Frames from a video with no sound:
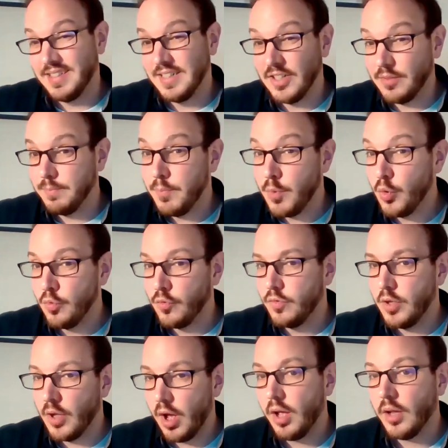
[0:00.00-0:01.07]
It doesn't move.
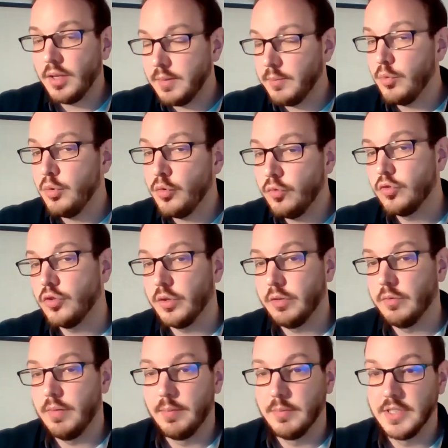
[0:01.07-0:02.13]
You hardly move
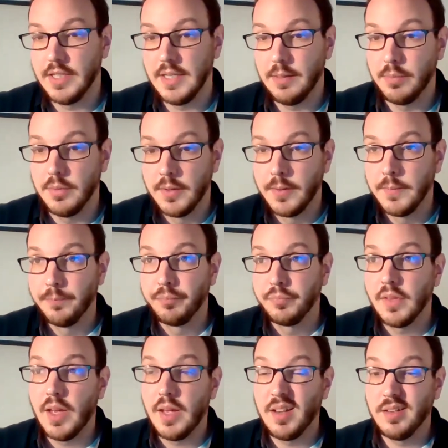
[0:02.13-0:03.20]
during REM sleep.
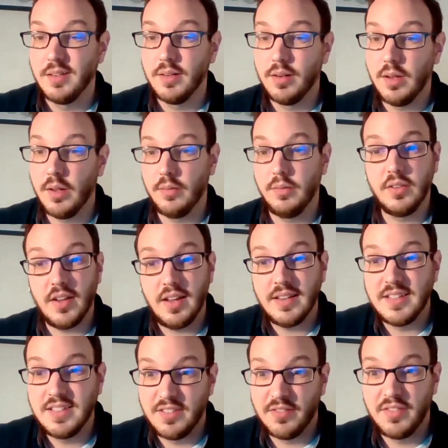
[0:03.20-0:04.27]
And
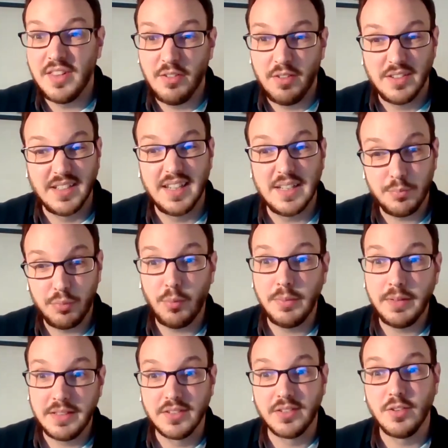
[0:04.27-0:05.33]
scientists have theorized that's
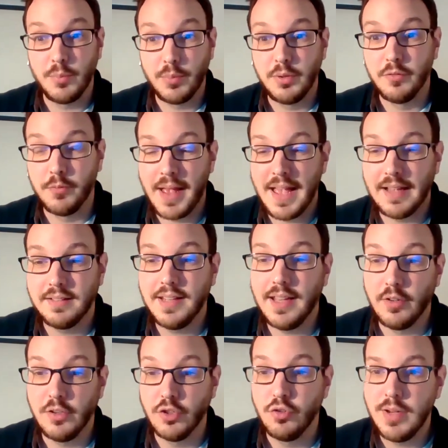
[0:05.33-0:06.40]
probably to stop you from acting
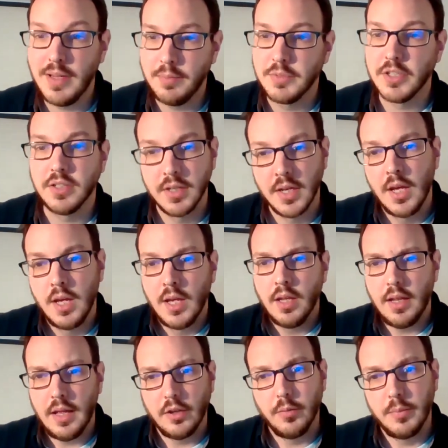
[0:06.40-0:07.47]
out your dreams, because
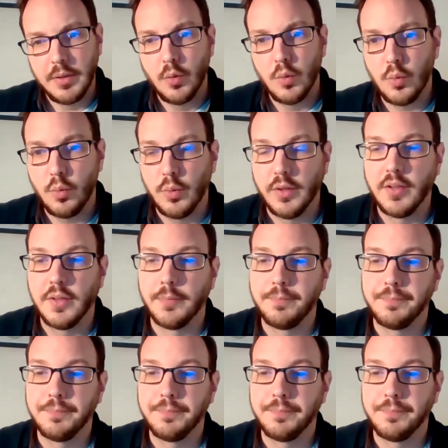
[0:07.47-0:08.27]
that could be awkward.